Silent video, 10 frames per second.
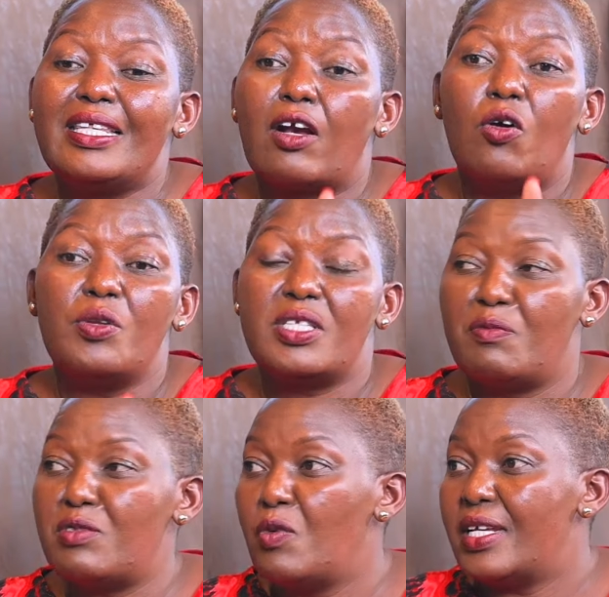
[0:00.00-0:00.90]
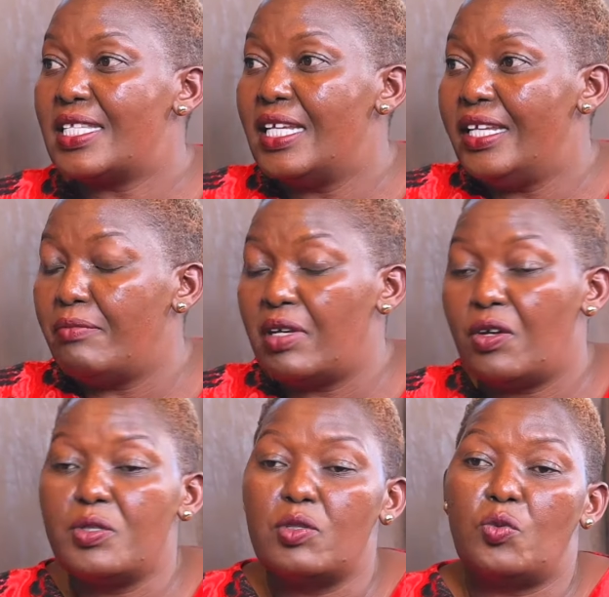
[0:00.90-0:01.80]
the concept they were selling
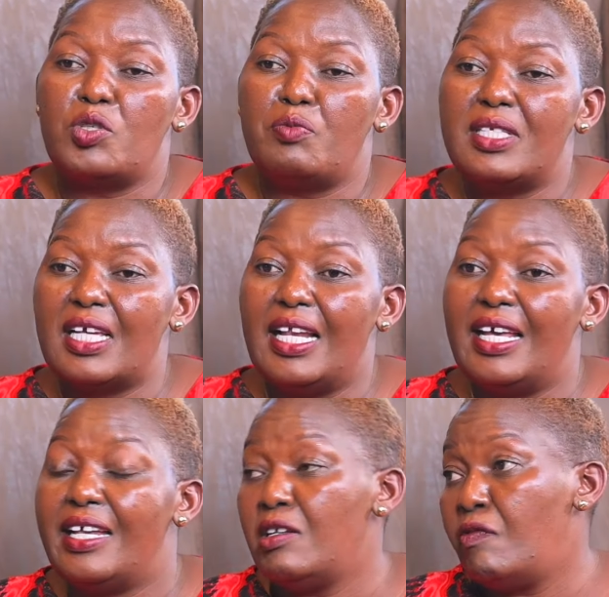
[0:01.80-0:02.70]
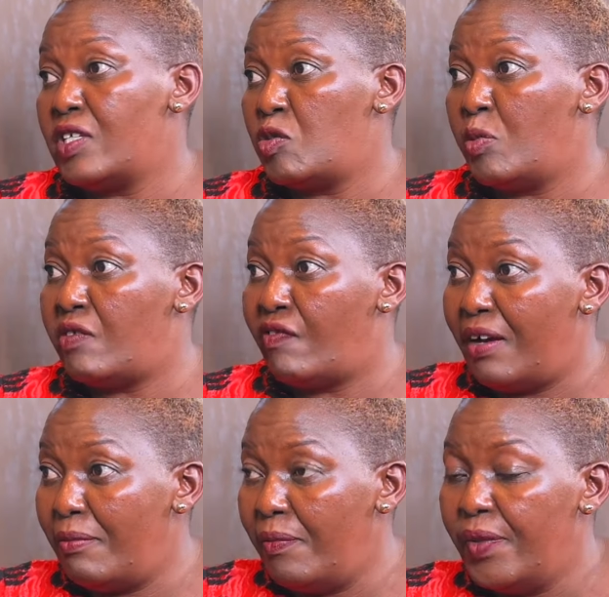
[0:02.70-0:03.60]
because it was basically an investment
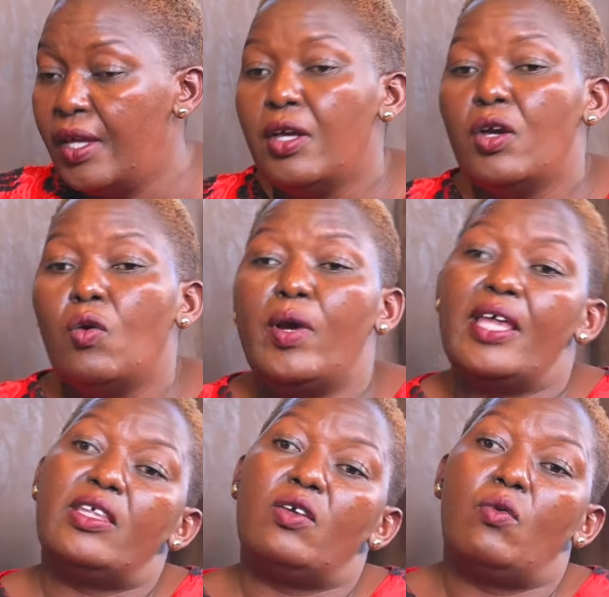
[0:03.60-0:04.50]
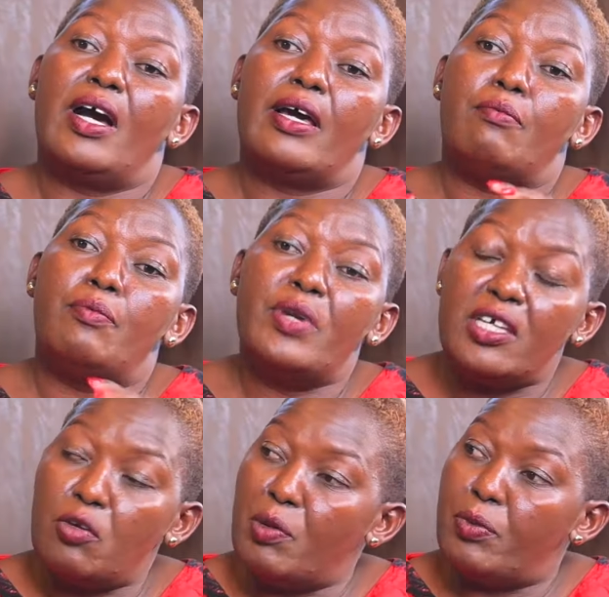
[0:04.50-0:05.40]
firm where they were
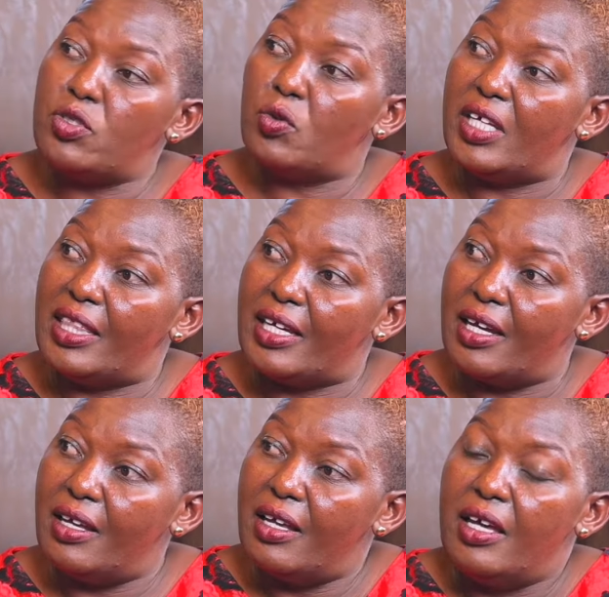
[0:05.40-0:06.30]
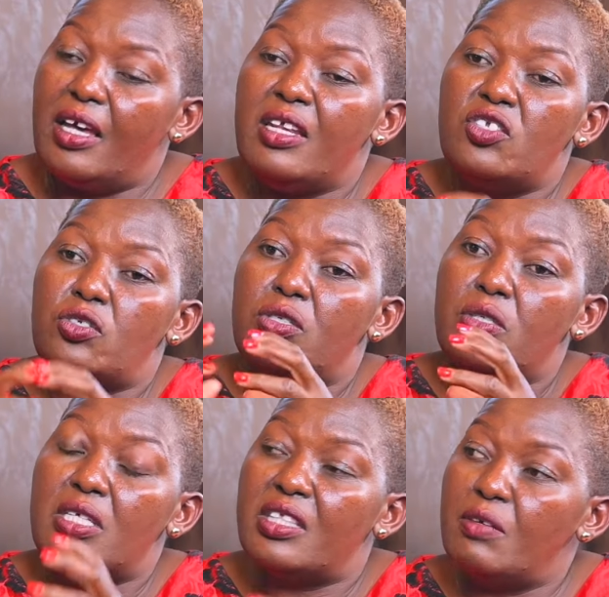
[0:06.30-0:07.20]
bringing people together and
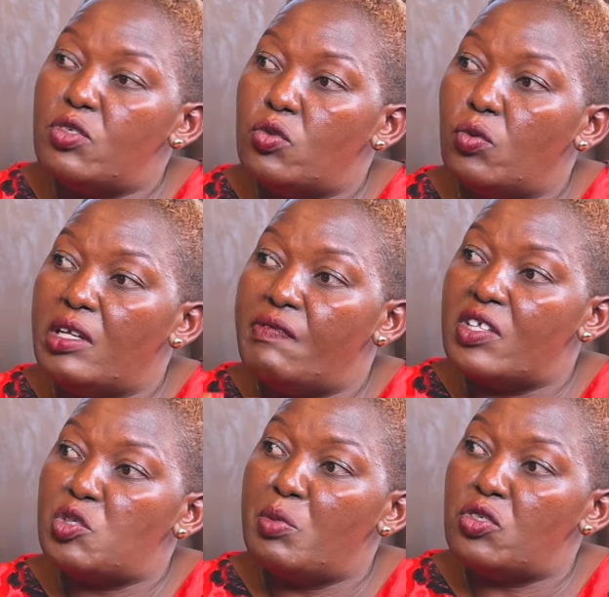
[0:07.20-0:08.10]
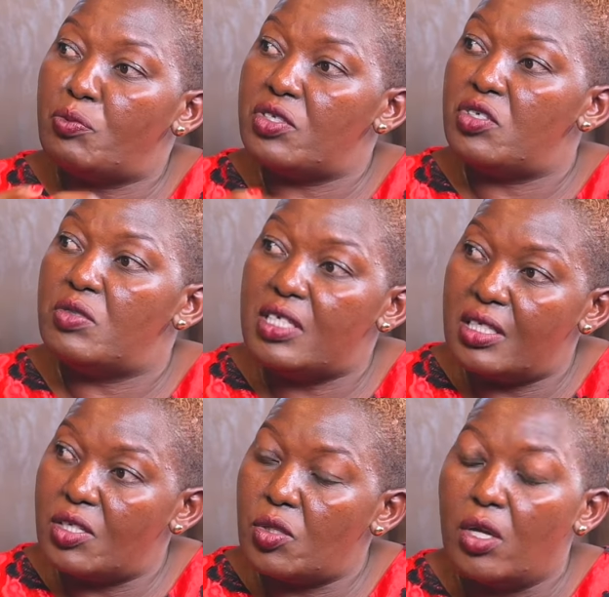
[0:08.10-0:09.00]
introducing them to investment
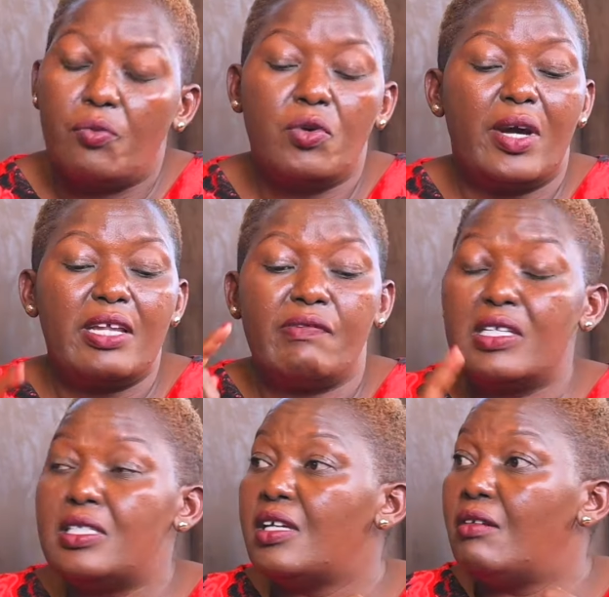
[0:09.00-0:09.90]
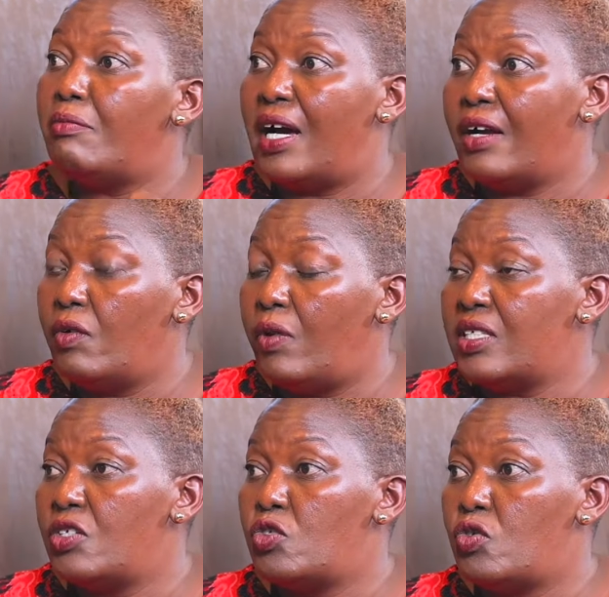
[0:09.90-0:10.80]
opportunities. We were investing in bank,
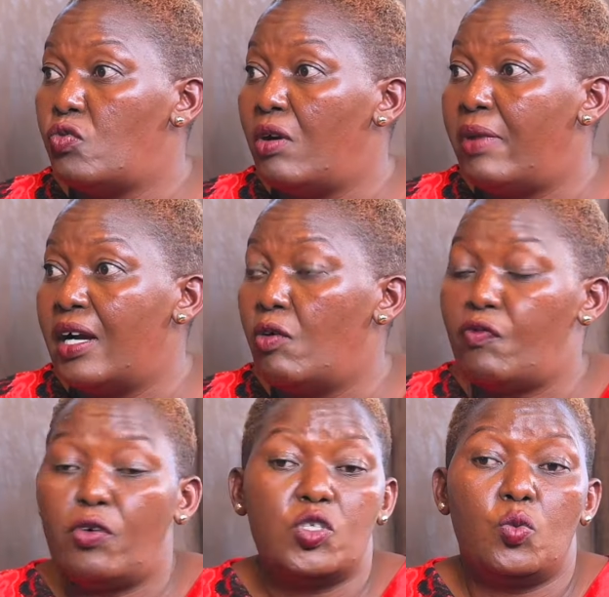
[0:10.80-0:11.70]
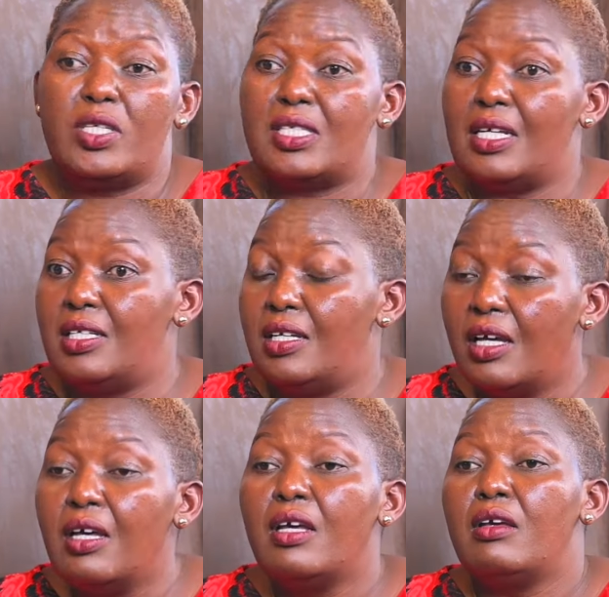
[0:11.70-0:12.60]
wanted to do a bank. Of course, we started
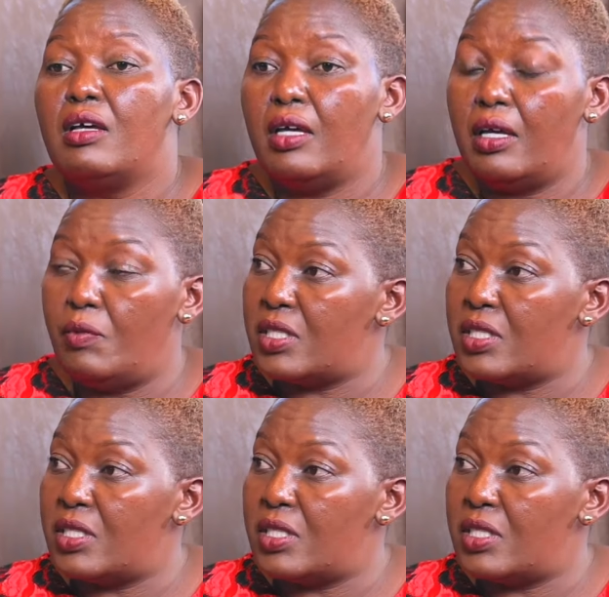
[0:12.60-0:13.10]
a